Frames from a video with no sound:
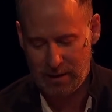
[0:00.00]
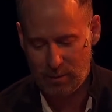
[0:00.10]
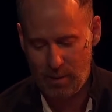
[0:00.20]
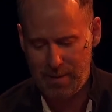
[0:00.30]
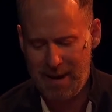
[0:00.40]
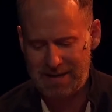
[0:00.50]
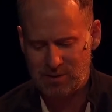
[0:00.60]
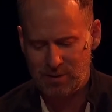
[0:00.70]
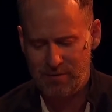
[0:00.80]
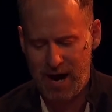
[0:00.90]
when the
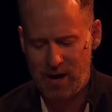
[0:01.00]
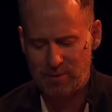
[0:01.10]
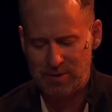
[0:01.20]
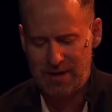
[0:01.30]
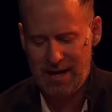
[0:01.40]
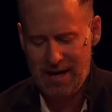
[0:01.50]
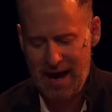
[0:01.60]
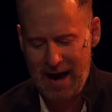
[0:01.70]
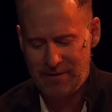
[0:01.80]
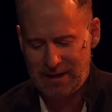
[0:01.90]
master of the house,
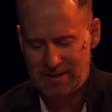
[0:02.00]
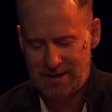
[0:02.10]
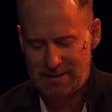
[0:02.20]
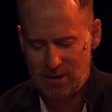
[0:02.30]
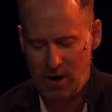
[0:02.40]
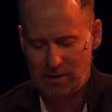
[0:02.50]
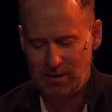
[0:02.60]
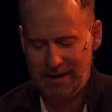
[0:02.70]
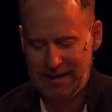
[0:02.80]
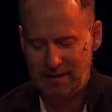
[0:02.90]
having his daughter
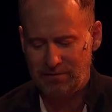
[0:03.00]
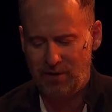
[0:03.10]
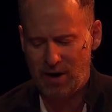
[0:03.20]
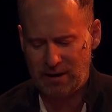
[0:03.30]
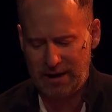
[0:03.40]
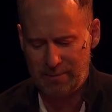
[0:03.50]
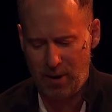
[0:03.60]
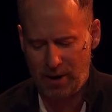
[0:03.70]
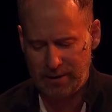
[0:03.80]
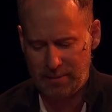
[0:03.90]
leaning fondly
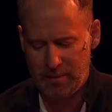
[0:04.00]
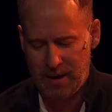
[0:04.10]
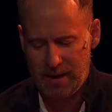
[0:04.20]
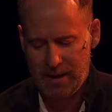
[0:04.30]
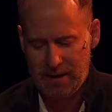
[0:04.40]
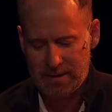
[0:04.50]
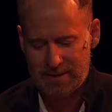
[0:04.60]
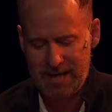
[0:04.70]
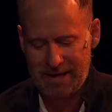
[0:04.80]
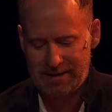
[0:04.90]
upon him,
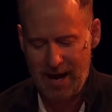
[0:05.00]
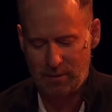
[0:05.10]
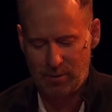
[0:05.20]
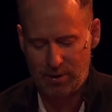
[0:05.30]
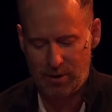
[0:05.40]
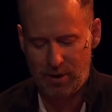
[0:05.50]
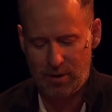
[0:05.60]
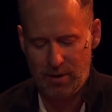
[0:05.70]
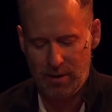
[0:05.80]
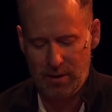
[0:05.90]
sat down with her